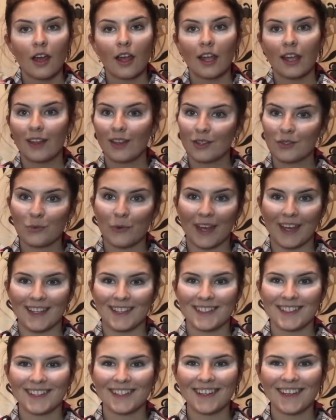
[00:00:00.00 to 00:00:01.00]
It looks
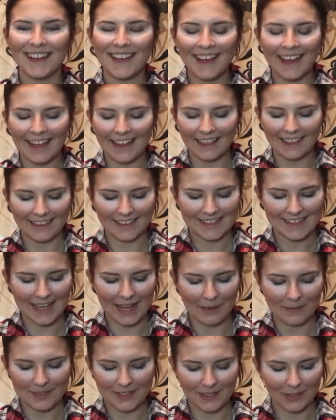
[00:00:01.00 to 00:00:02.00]
weird. It looks
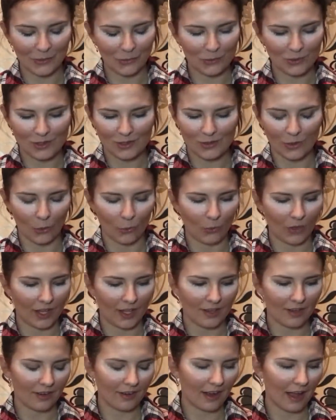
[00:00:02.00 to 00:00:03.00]
absolutely so
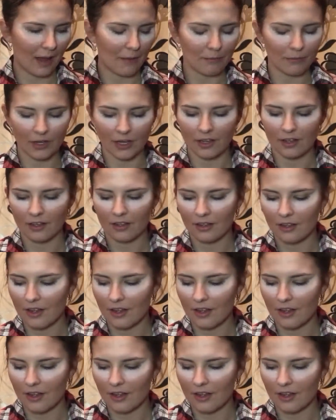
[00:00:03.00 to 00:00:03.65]
weird on camera.